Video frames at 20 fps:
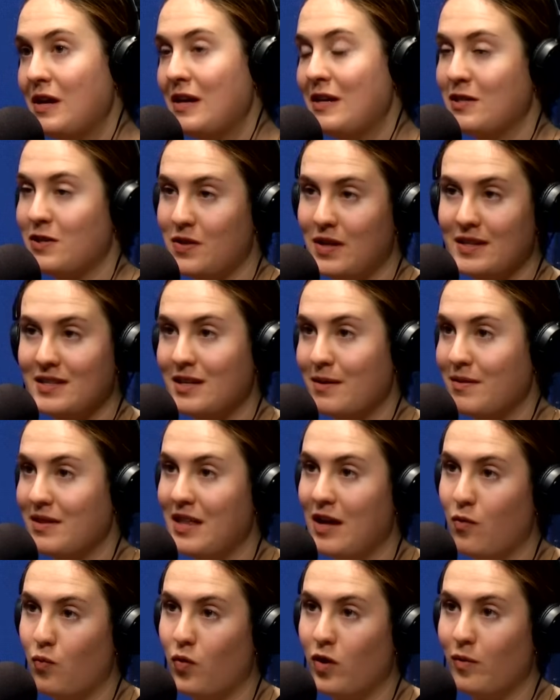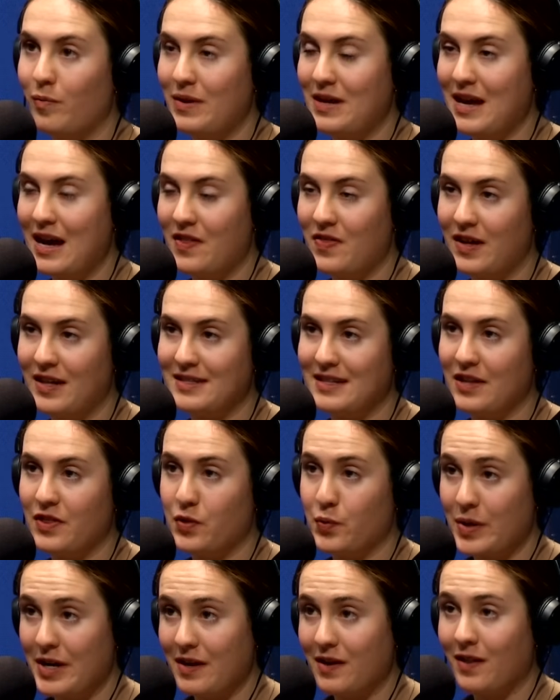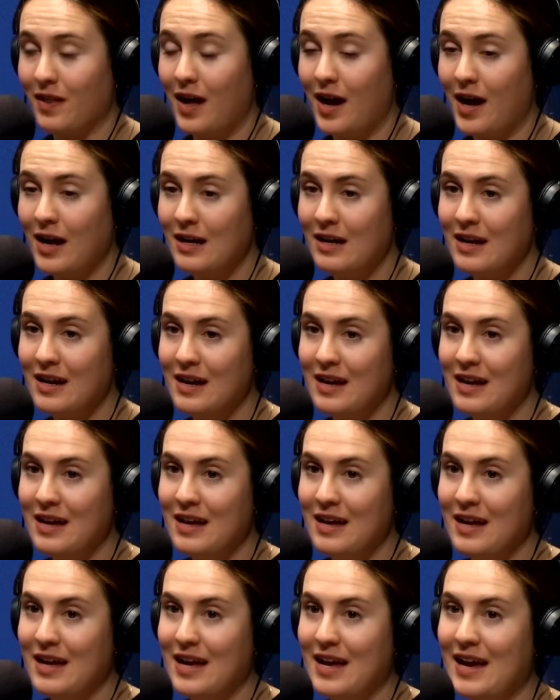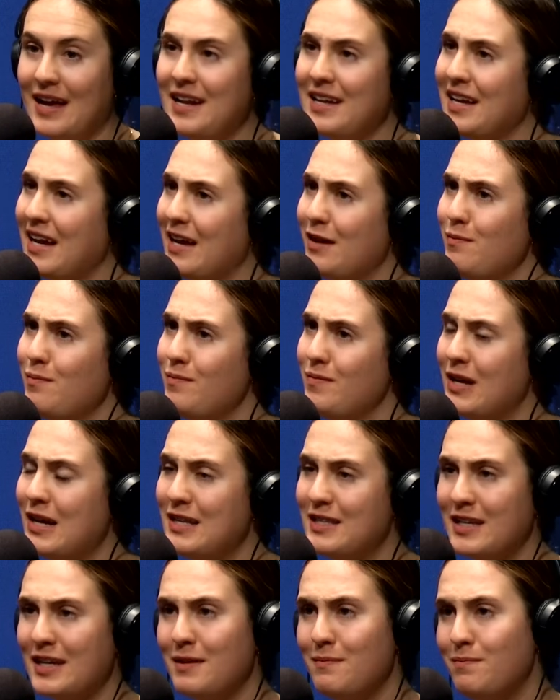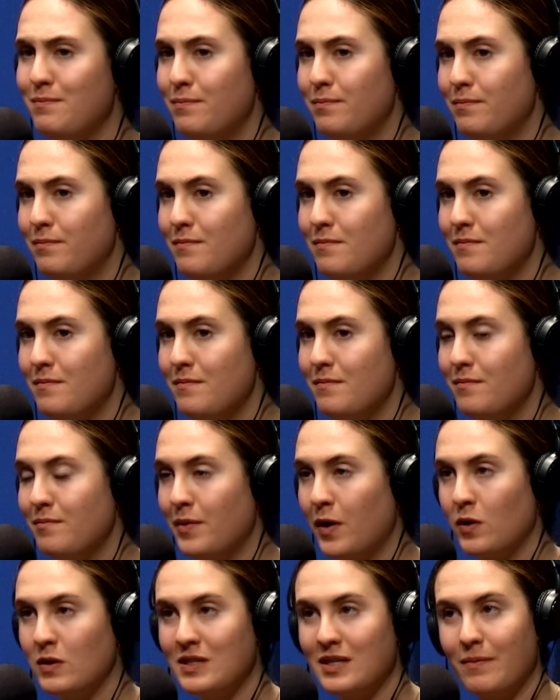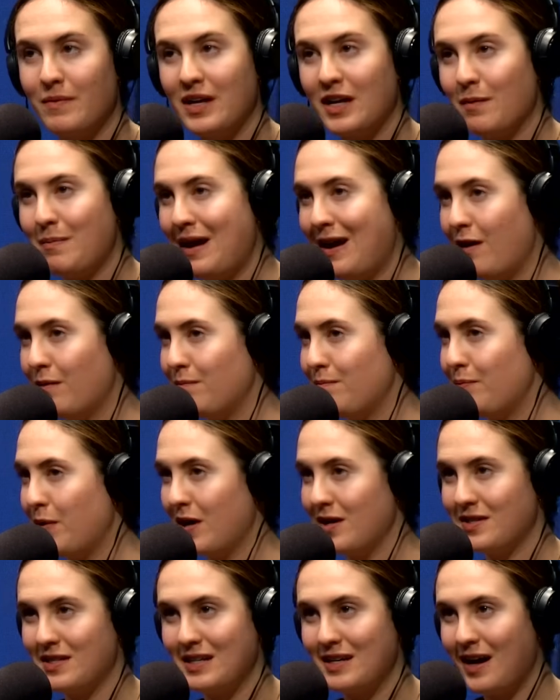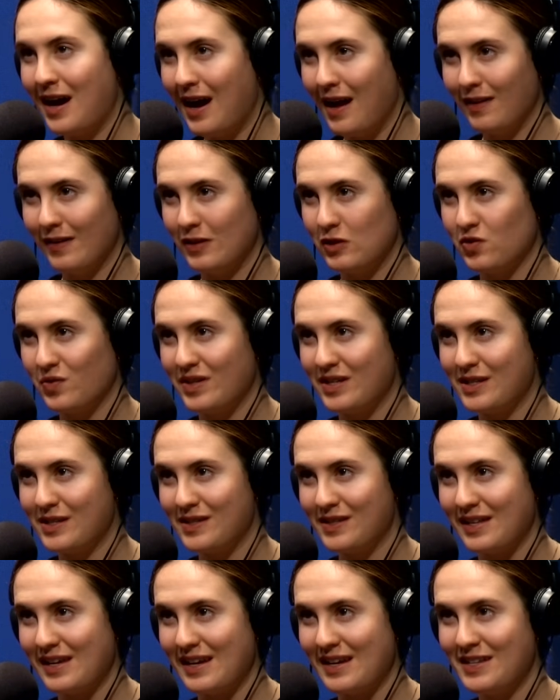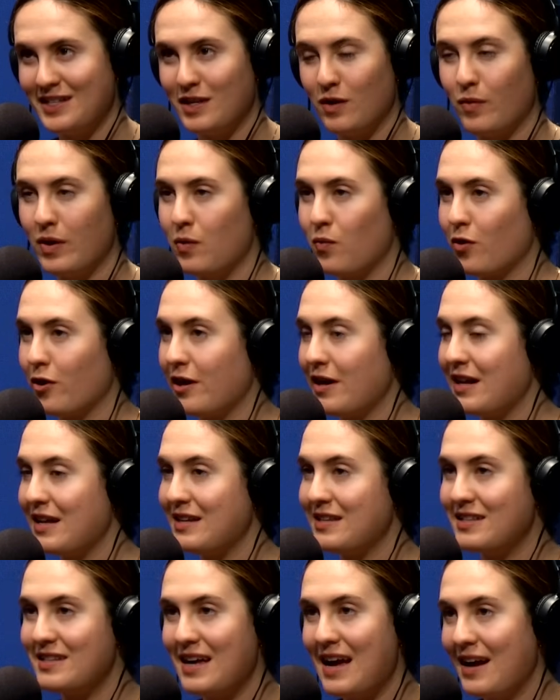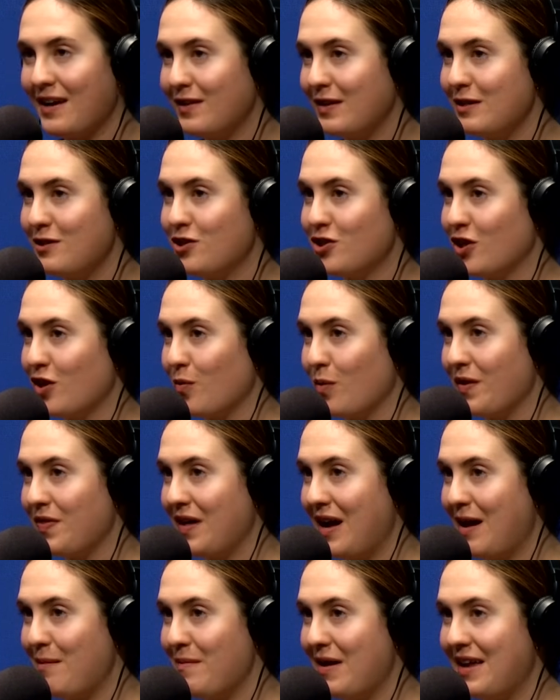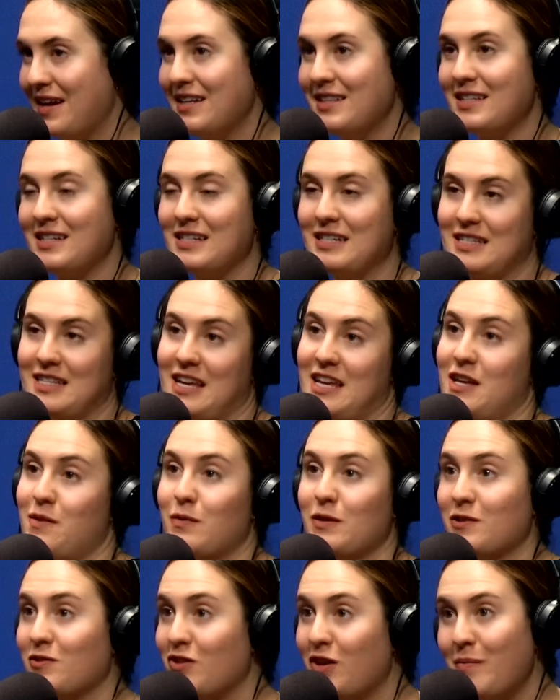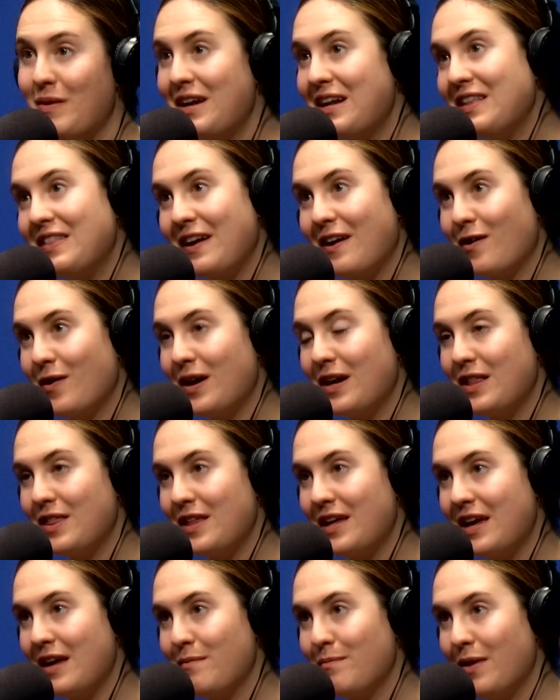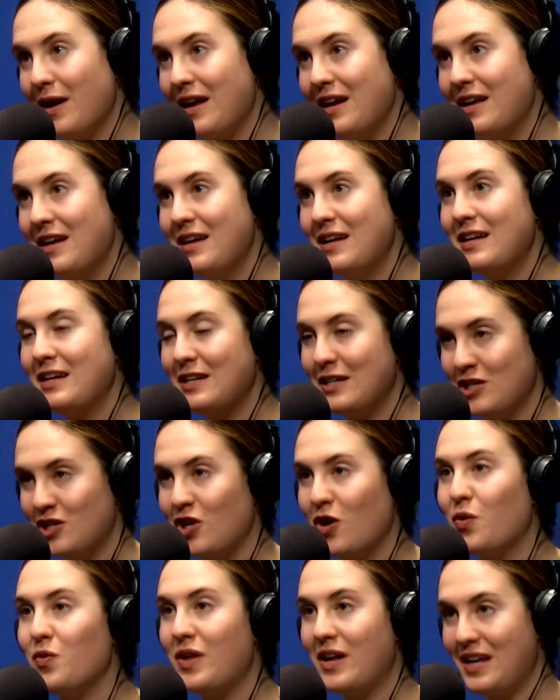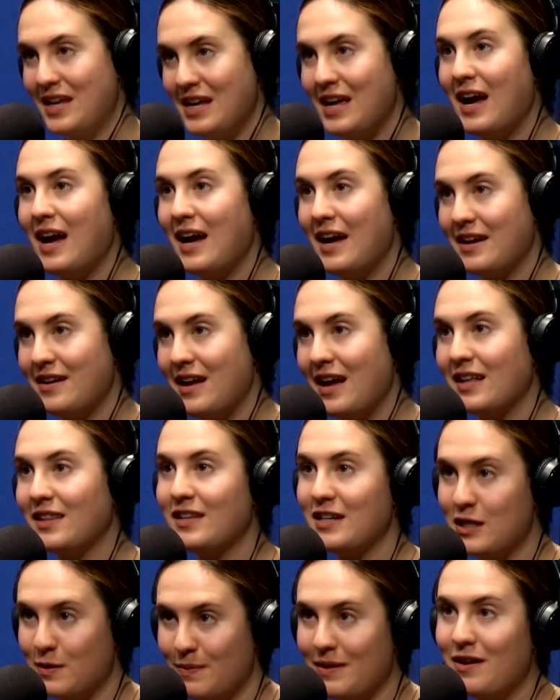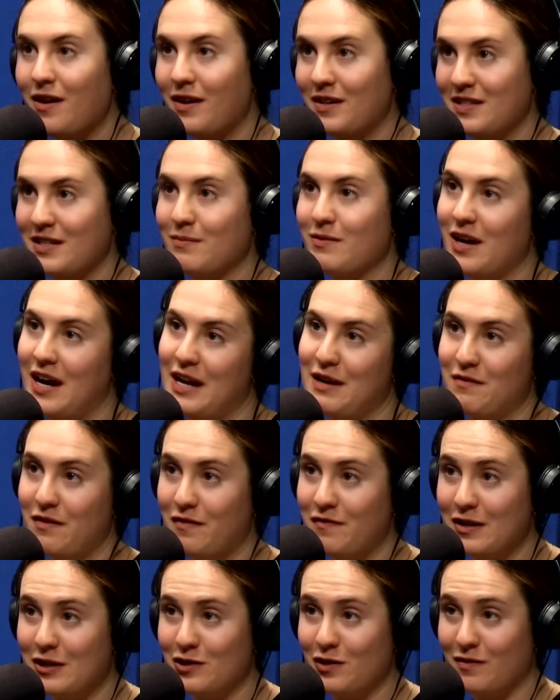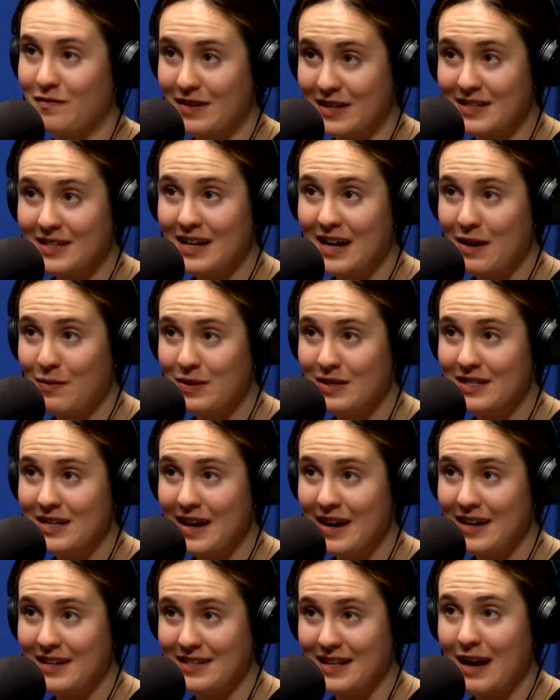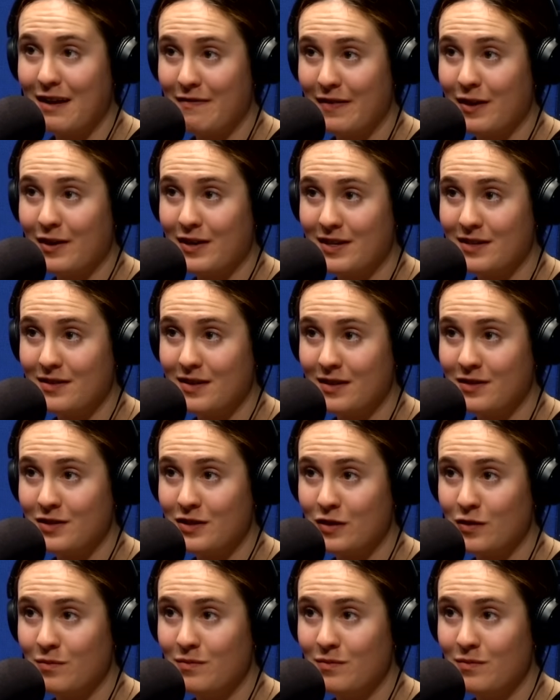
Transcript: So that's something that we'll be at. That's at 3 o'clock. And again, he did post something about Boston College recently, so we weren't exactly sure what that meant. It didn't say he was committing there or anything, but showed that he had at least been on some kind of official visit, I would say. Is that fair to assume?